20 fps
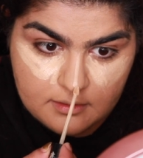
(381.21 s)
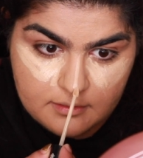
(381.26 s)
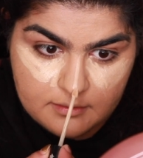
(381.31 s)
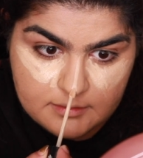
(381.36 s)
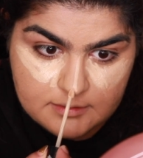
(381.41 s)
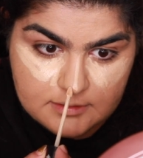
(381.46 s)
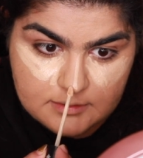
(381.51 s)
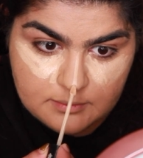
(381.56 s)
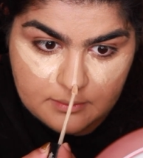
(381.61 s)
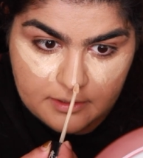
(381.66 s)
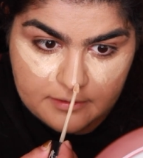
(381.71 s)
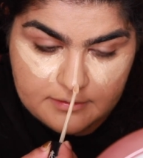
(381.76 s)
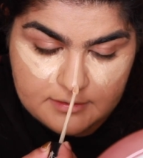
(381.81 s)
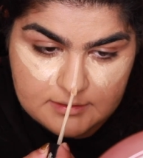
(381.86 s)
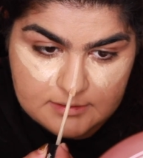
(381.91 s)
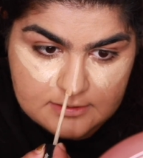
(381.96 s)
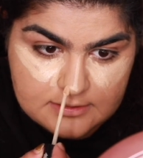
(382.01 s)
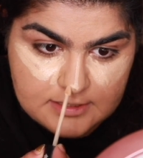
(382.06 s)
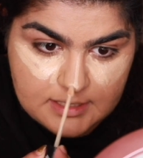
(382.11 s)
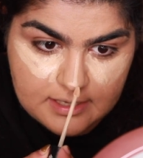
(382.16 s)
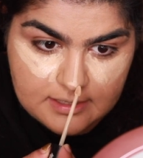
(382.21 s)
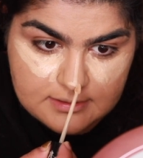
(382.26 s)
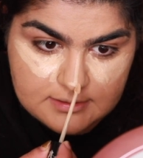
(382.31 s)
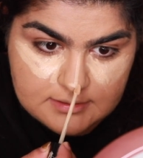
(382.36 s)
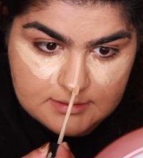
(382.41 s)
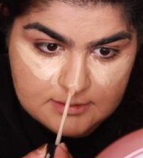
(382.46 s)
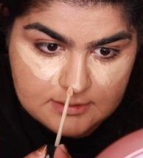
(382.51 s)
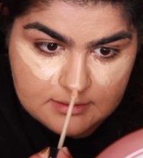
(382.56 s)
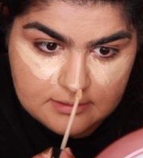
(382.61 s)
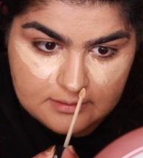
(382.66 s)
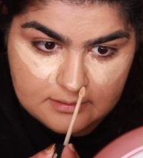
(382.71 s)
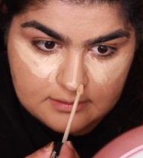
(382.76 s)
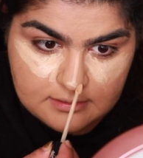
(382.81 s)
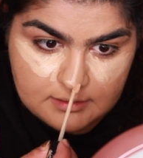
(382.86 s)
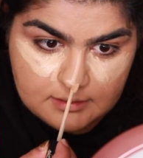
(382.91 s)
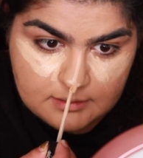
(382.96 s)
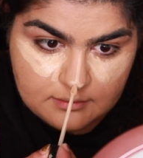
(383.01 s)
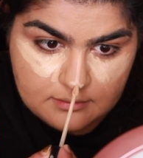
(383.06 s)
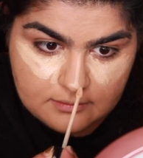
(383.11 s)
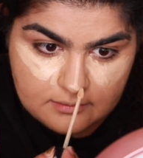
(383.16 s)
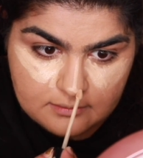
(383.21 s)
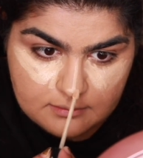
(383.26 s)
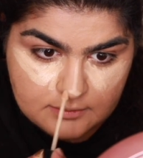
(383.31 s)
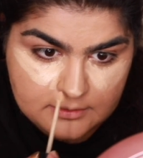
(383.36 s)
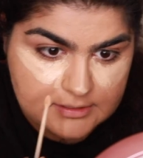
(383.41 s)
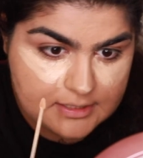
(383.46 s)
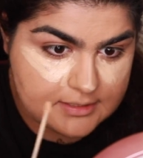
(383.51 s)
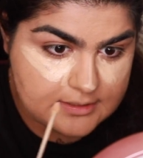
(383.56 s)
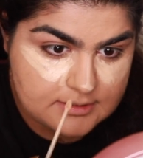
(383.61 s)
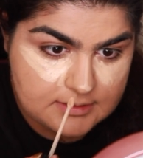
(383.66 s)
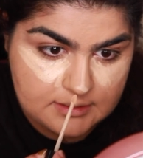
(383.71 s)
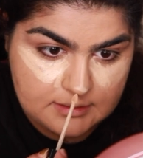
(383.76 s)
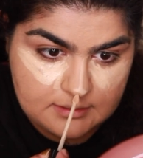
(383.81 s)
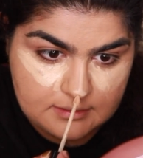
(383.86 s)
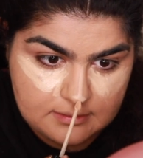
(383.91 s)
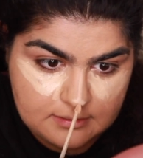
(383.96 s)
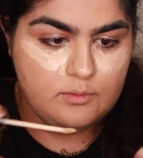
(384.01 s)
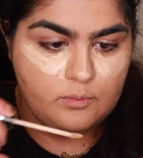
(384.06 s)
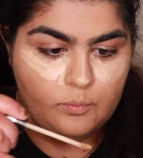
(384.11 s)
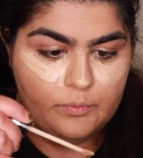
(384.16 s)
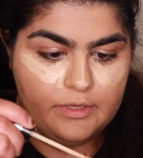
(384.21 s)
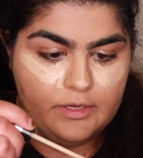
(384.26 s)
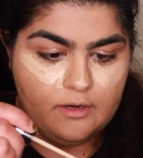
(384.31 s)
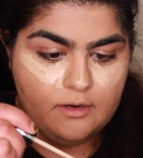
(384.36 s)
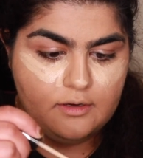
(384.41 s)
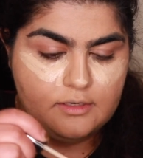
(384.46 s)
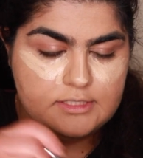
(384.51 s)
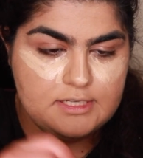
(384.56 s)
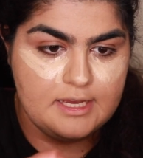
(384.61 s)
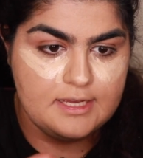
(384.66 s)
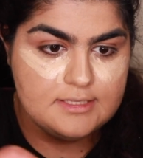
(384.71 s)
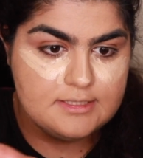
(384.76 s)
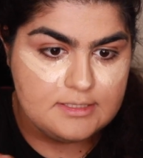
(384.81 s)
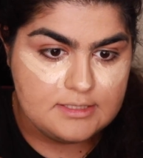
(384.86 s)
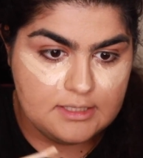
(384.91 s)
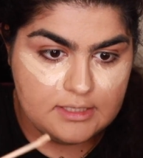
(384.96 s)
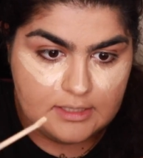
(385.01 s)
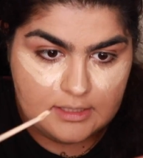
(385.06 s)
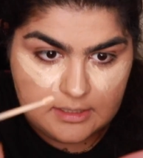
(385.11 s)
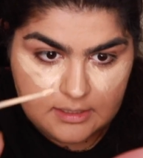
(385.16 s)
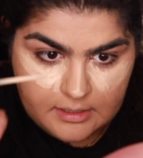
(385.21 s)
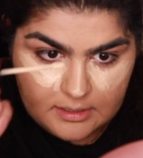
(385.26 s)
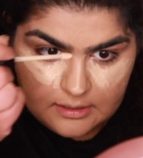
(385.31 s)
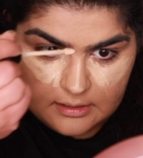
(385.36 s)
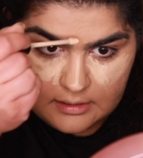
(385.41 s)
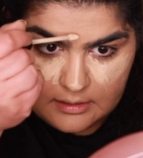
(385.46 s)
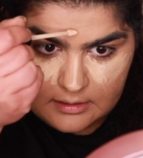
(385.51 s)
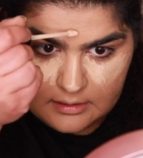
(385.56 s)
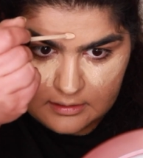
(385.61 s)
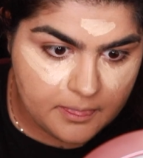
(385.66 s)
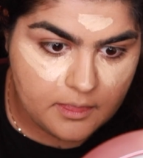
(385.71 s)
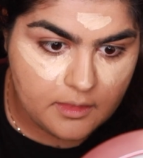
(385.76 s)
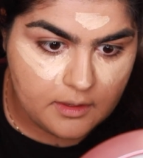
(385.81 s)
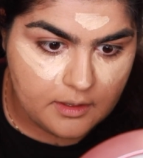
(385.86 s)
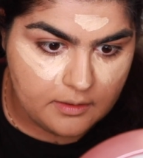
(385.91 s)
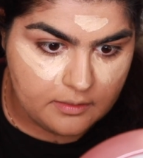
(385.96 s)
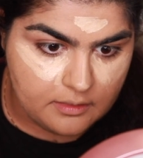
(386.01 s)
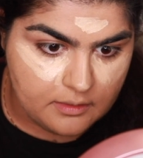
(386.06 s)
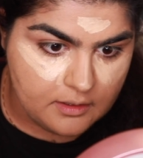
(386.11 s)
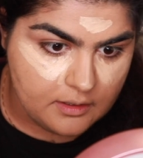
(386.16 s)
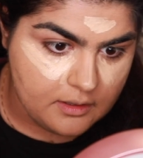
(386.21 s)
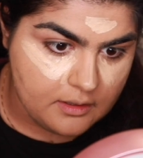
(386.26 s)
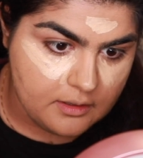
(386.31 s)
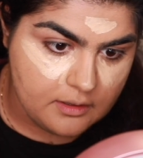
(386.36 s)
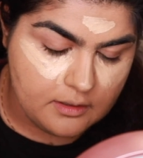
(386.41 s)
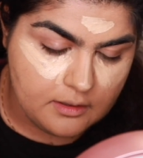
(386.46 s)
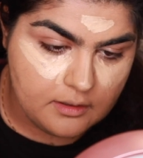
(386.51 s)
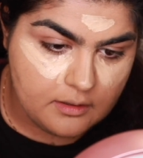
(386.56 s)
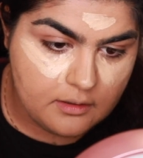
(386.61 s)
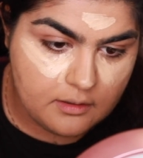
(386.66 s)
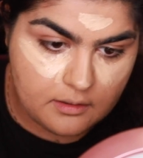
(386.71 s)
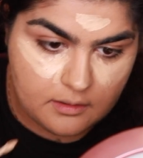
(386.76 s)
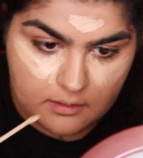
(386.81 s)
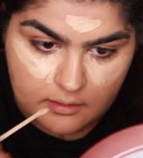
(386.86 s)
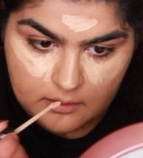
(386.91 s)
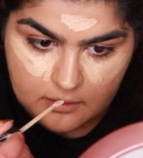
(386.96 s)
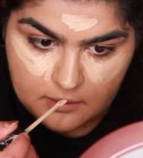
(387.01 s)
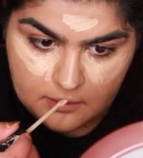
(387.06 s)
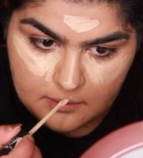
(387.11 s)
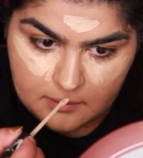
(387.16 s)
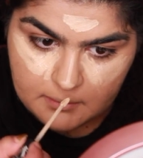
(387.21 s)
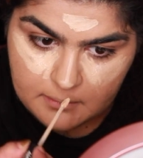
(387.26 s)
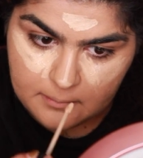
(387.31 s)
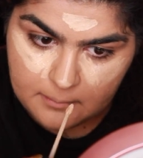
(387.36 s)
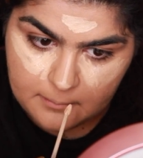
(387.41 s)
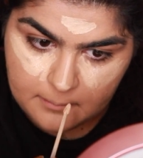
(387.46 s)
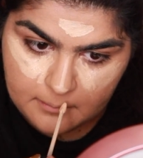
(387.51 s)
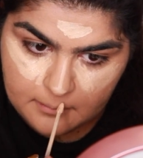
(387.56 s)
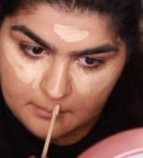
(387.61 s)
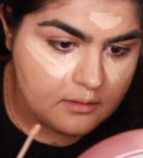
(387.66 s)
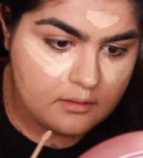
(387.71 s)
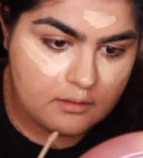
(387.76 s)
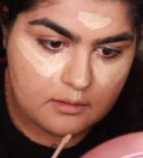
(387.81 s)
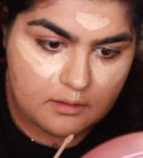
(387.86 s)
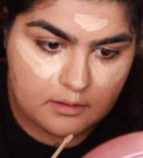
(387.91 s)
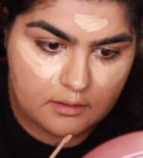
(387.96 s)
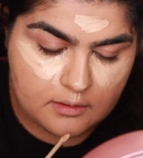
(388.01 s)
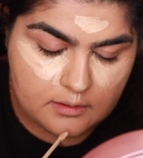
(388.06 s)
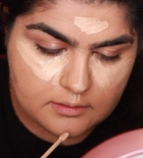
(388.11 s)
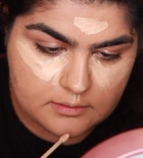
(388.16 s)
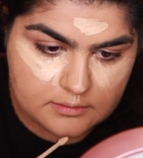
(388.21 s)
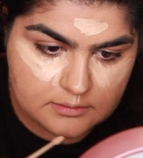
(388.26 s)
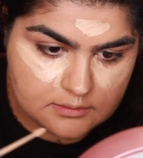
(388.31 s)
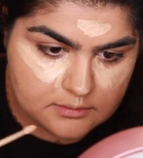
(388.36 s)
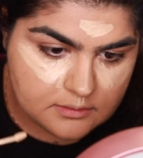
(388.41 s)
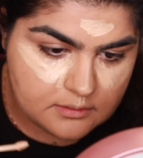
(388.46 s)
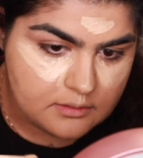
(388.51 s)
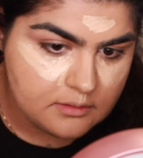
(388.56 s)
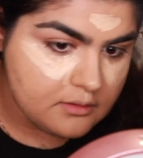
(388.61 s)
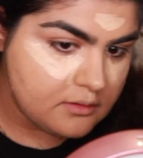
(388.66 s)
This is why this is a test, you know, we're testing. We are testing, and then this,